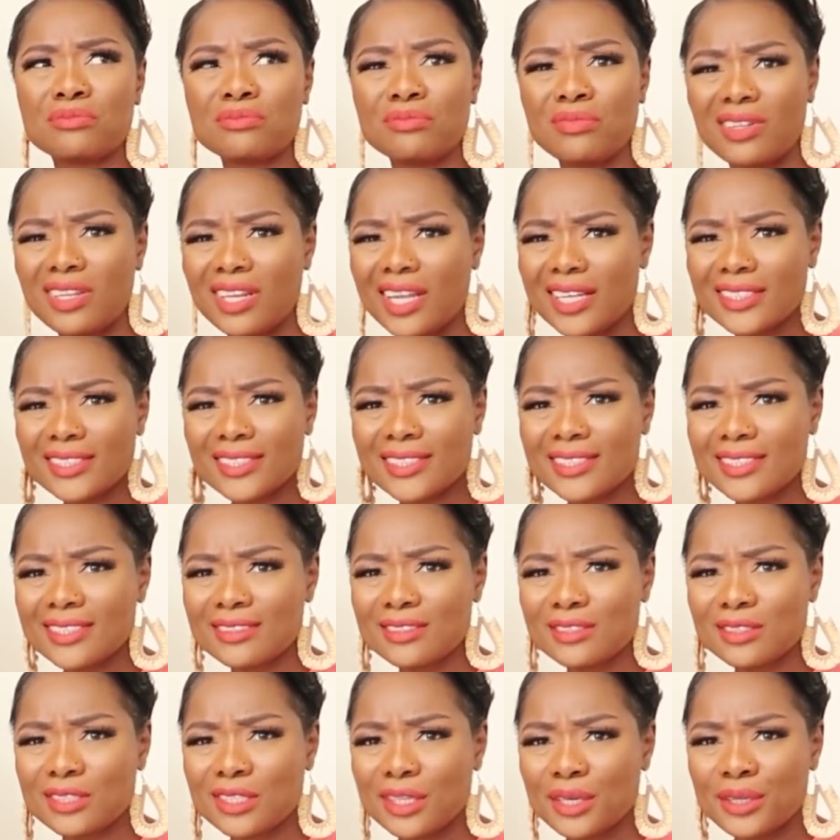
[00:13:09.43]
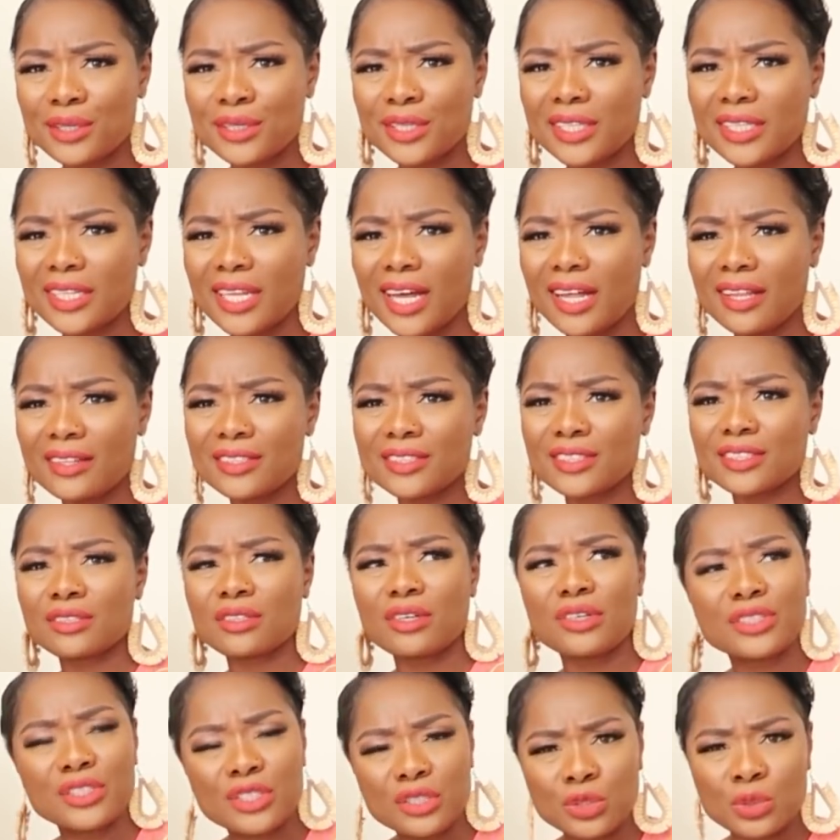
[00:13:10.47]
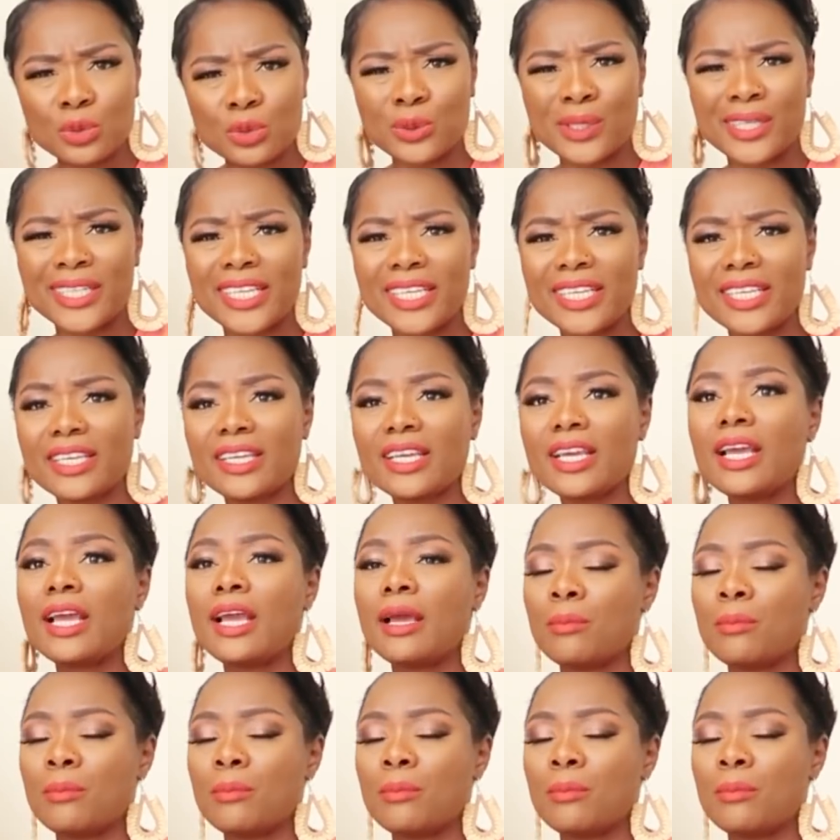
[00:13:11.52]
less than $30, under 20.